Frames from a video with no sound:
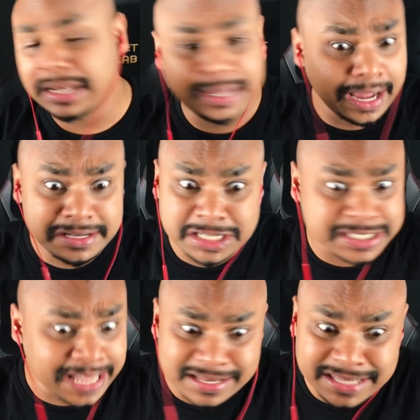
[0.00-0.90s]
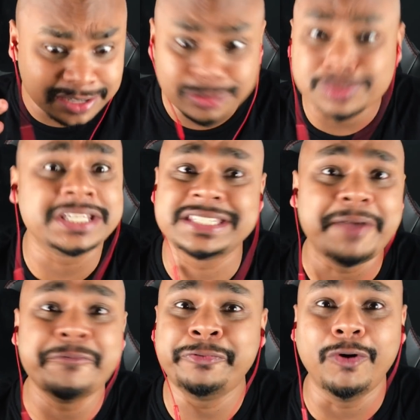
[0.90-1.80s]
The guy just stands there and uses his
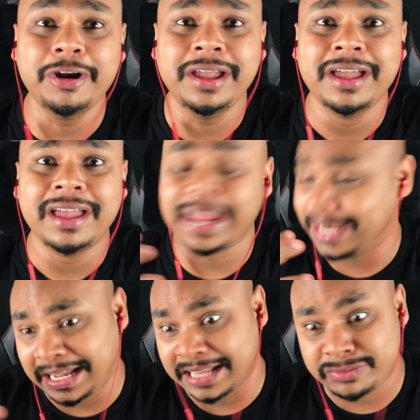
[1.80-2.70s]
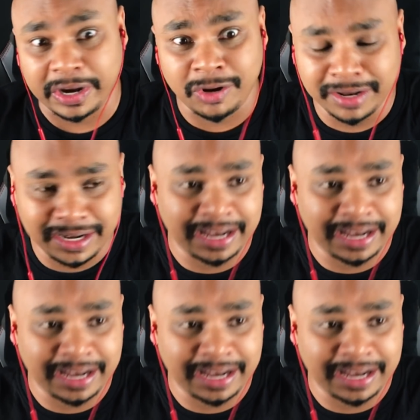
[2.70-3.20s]
damn phone and he gets recorded,